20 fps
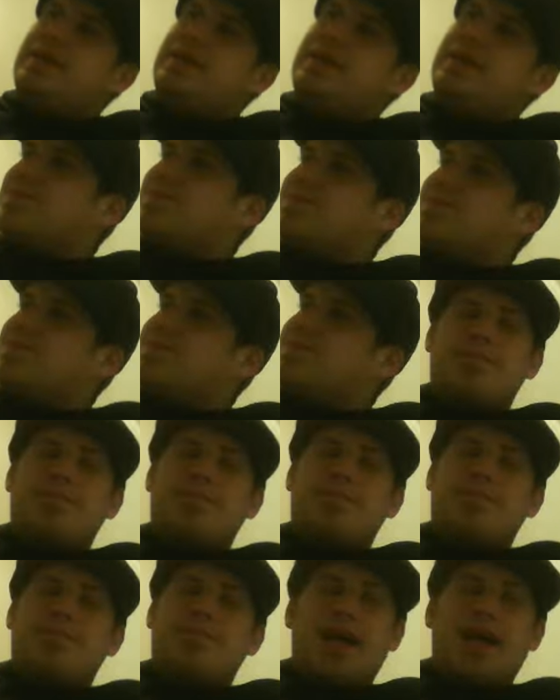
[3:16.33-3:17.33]
And I'm like,
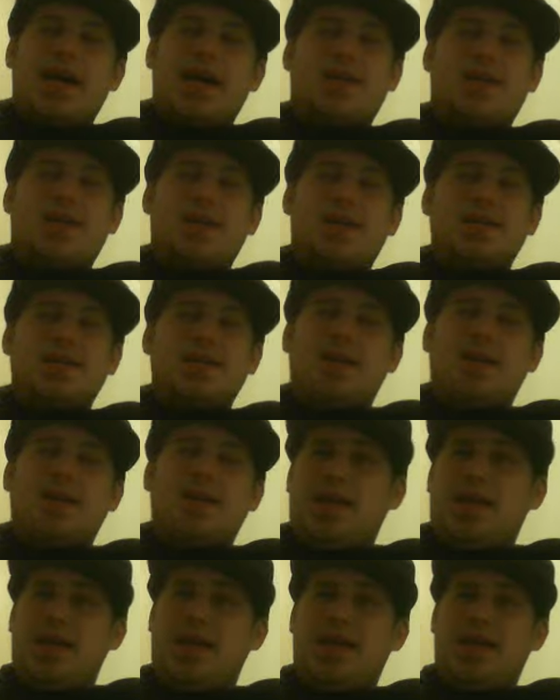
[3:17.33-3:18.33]
man, I gotta go get
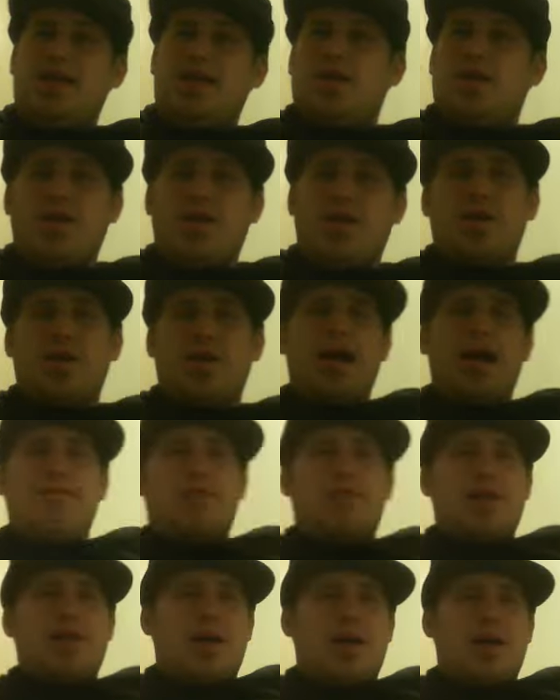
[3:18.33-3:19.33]
something to eat. Went and
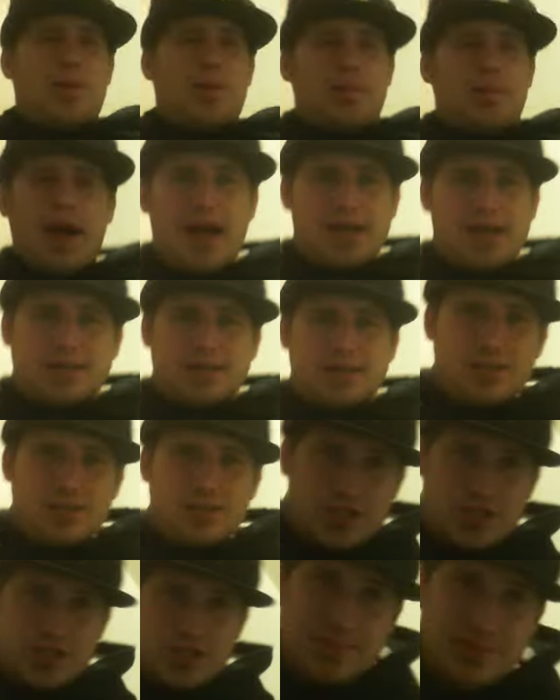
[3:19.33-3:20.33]
grabbed a couple bags of
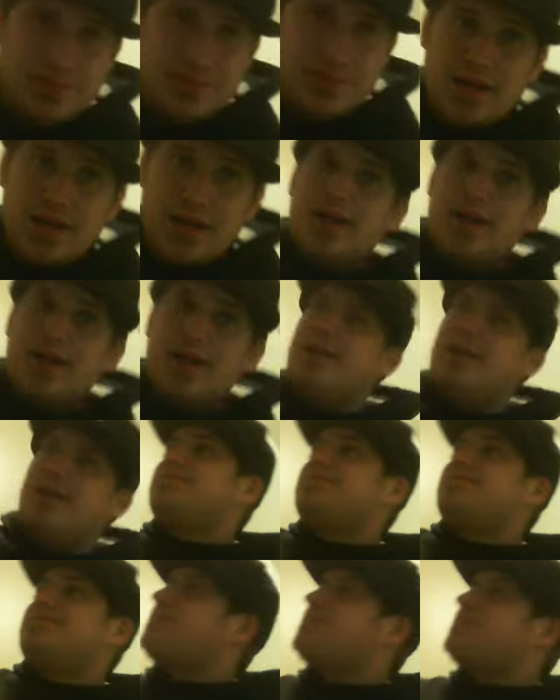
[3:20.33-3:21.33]
chips.
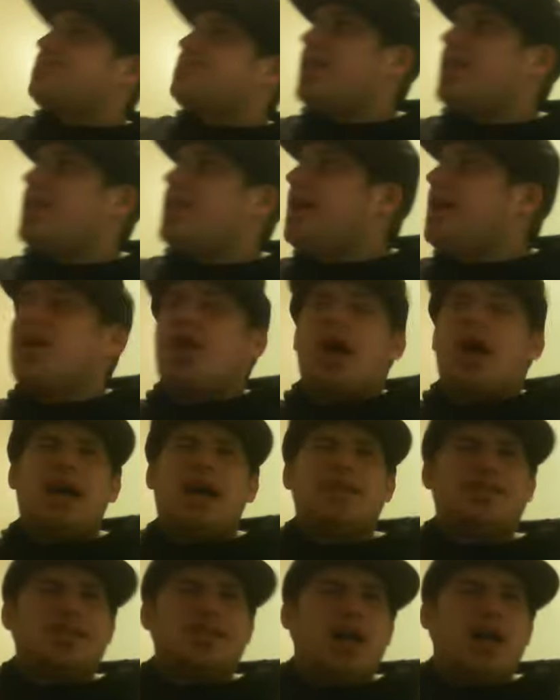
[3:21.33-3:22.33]
You know,
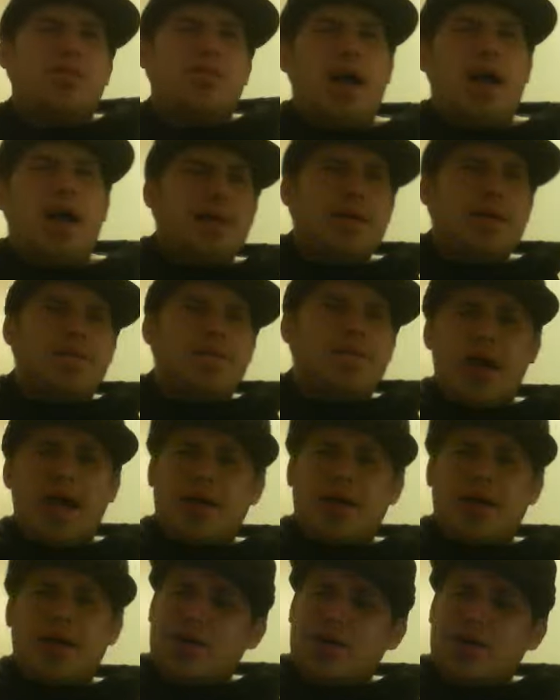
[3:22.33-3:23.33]
I started running
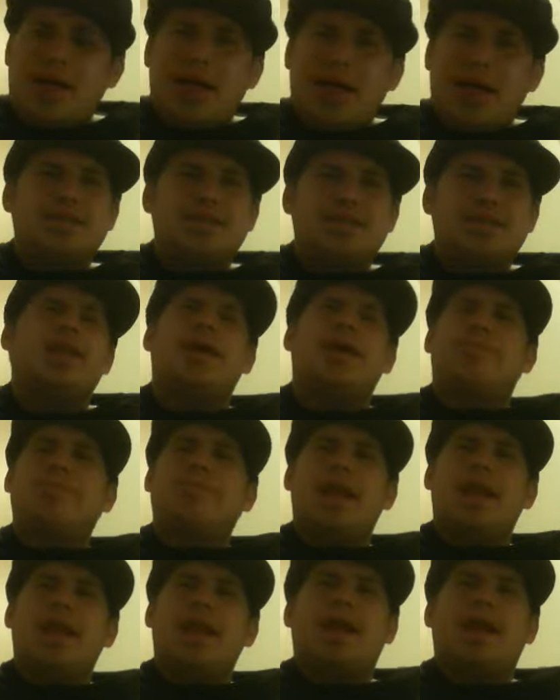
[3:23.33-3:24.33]
back and realized, like,
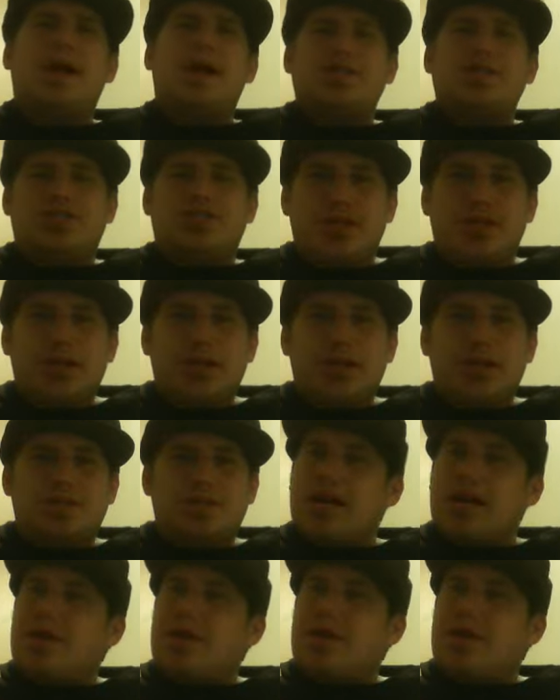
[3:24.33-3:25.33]
man, I got chips
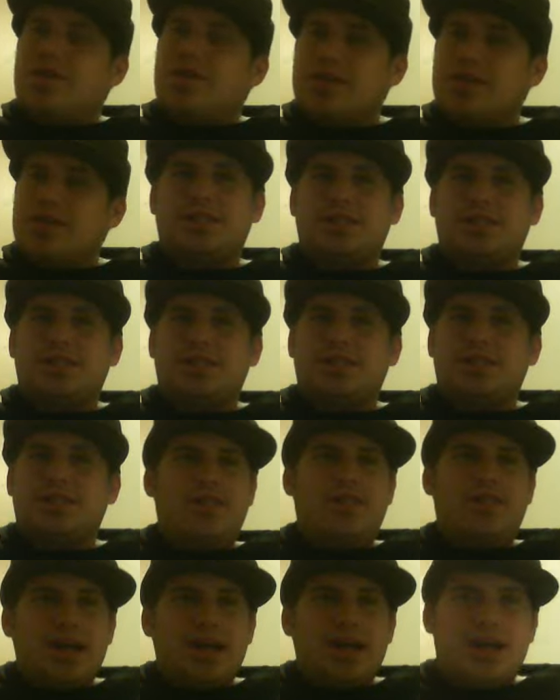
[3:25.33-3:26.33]
and I'm thirsty as
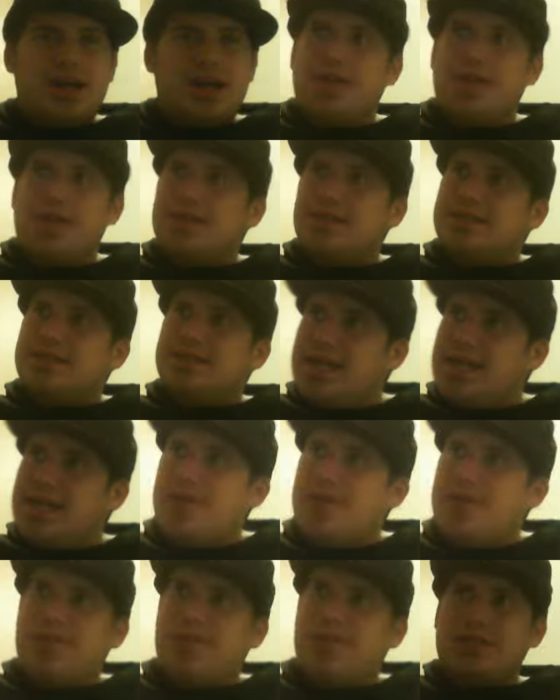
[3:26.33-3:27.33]
fuck. I'm like,
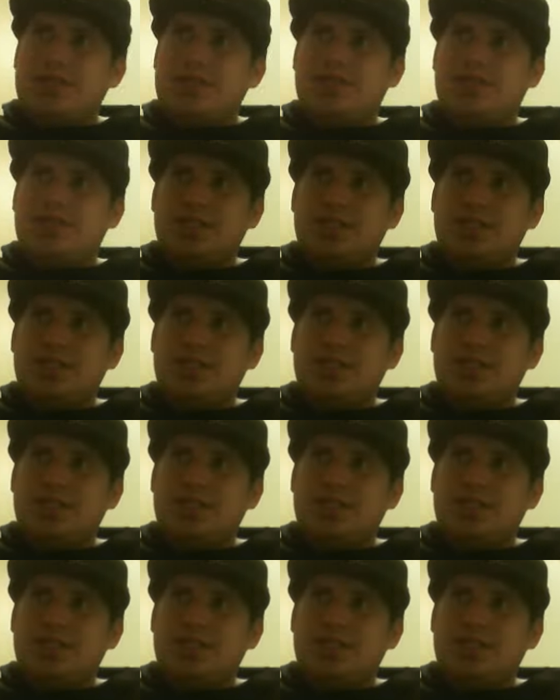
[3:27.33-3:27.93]
damn, munchies.